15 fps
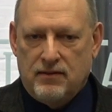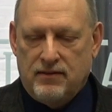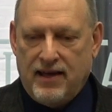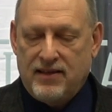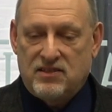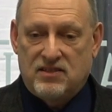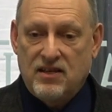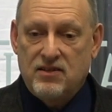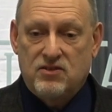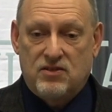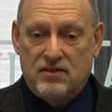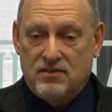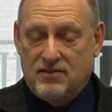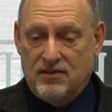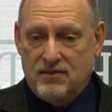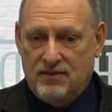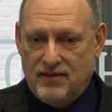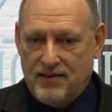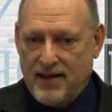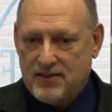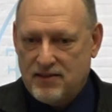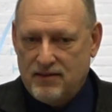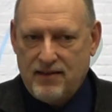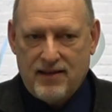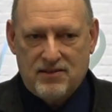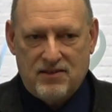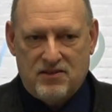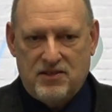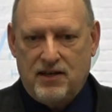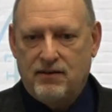That senses that's a,
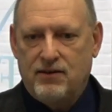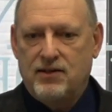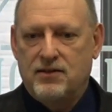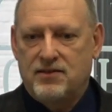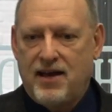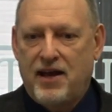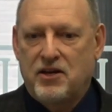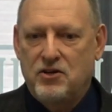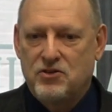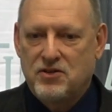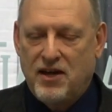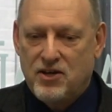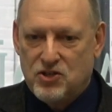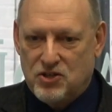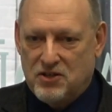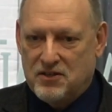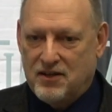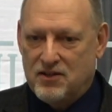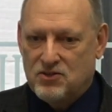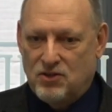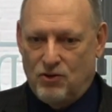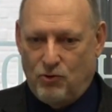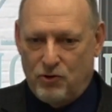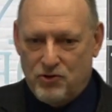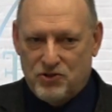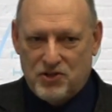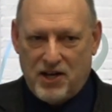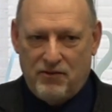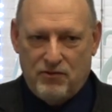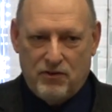that's a serious accusation against the Lord and
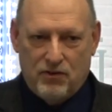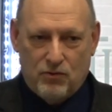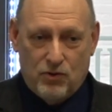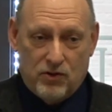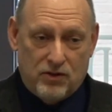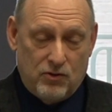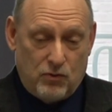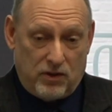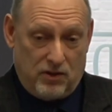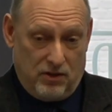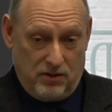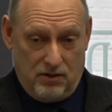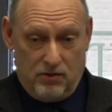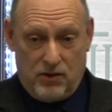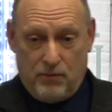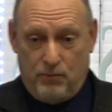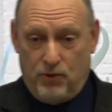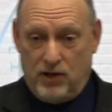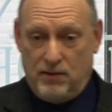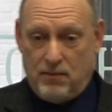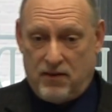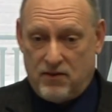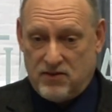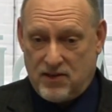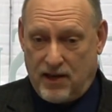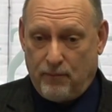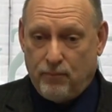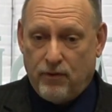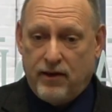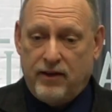Savior of the world because what they're doing, they're putting him on the
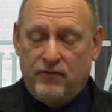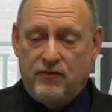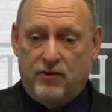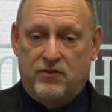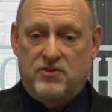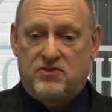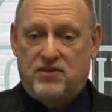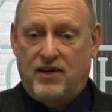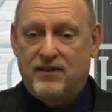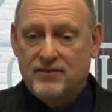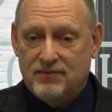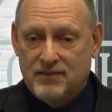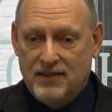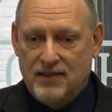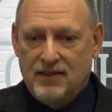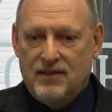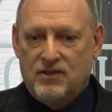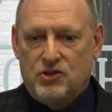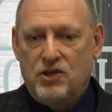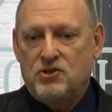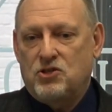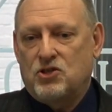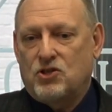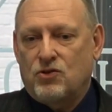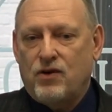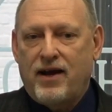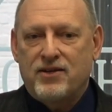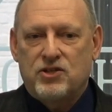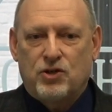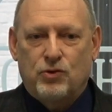same playing field as Satan. Jesus
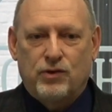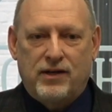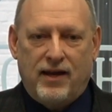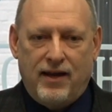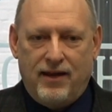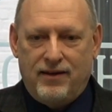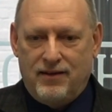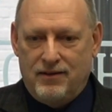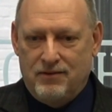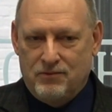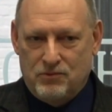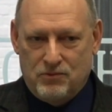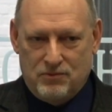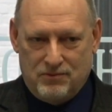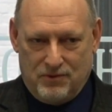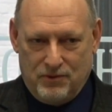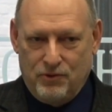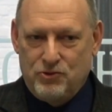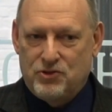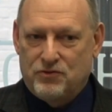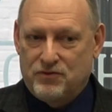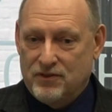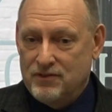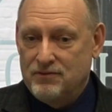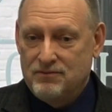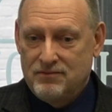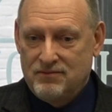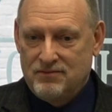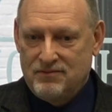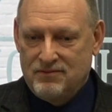Christ created Lucifer.
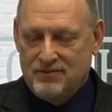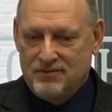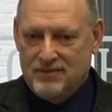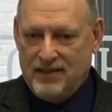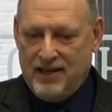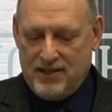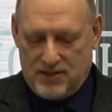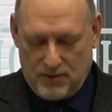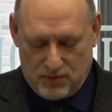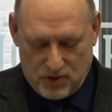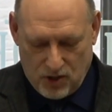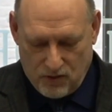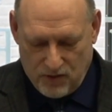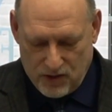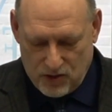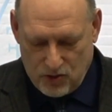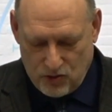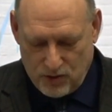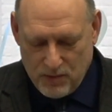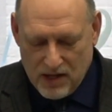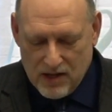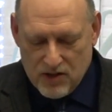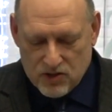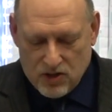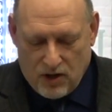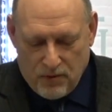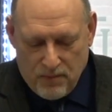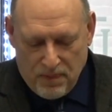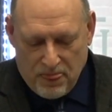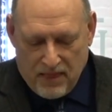That's right. He's subservient to him.
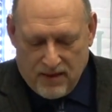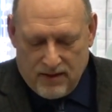So